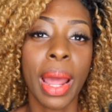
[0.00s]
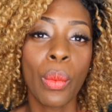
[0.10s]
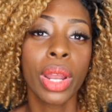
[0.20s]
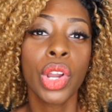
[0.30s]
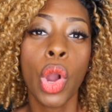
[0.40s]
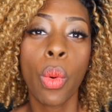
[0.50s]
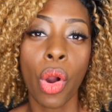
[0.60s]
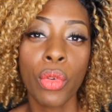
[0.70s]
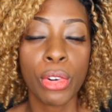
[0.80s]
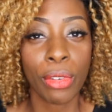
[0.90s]
I wanna go
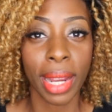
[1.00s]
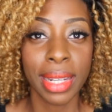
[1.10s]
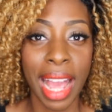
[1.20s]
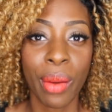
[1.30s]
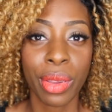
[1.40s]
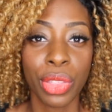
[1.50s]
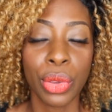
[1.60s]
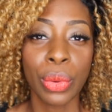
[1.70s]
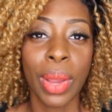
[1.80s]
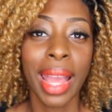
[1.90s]
over right now with
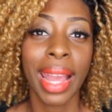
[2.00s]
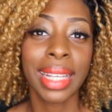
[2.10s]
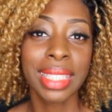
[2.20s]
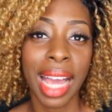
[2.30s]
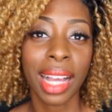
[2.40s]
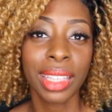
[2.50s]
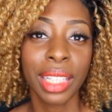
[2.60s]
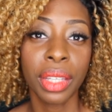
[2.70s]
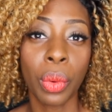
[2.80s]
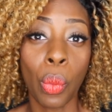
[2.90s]
you
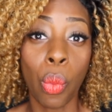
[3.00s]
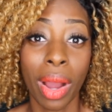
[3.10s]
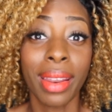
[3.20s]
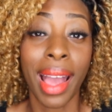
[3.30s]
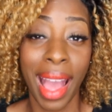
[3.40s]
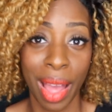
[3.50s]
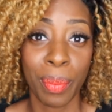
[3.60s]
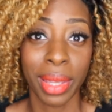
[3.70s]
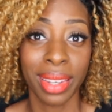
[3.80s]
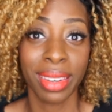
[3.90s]
exactly what
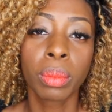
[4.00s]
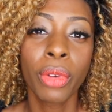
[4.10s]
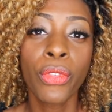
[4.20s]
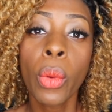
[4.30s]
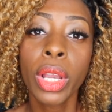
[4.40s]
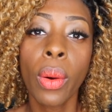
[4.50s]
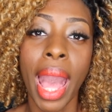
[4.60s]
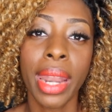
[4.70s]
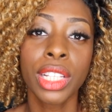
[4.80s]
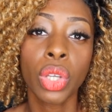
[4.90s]
happened. Before we go
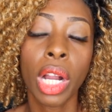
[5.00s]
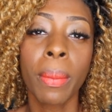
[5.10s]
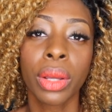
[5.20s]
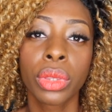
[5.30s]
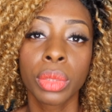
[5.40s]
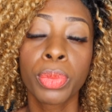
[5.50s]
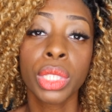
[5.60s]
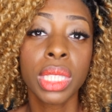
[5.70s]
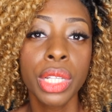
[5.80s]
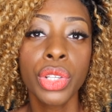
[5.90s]
ahead and talk about the
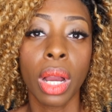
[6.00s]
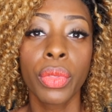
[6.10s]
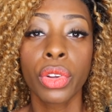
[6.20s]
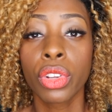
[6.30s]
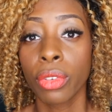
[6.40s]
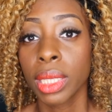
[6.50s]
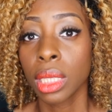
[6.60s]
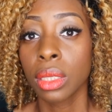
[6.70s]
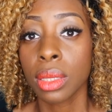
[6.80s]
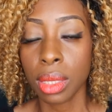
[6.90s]
procedure of the
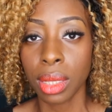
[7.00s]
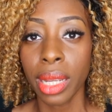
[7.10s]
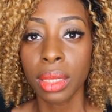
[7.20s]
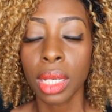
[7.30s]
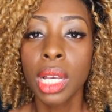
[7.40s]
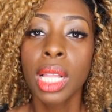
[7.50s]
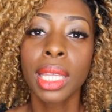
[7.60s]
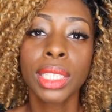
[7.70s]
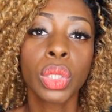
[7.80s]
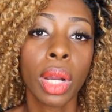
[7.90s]
ureteral stent,
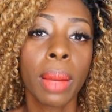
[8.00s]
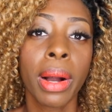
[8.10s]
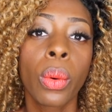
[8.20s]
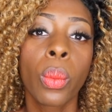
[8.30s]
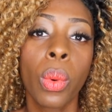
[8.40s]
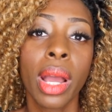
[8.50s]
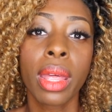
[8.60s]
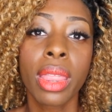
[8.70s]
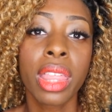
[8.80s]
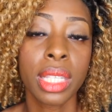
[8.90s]
let's talk about
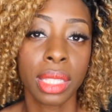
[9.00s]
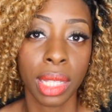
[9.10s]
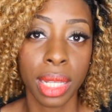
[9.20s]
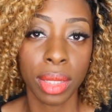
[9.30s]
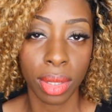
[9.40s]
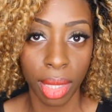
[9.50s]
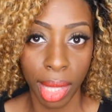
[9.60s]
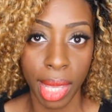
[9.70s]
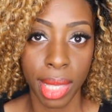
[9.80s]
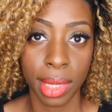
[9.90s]
what the stent
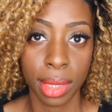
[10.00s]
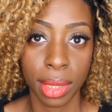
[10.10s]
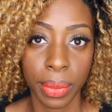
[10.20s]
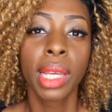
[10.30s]
is.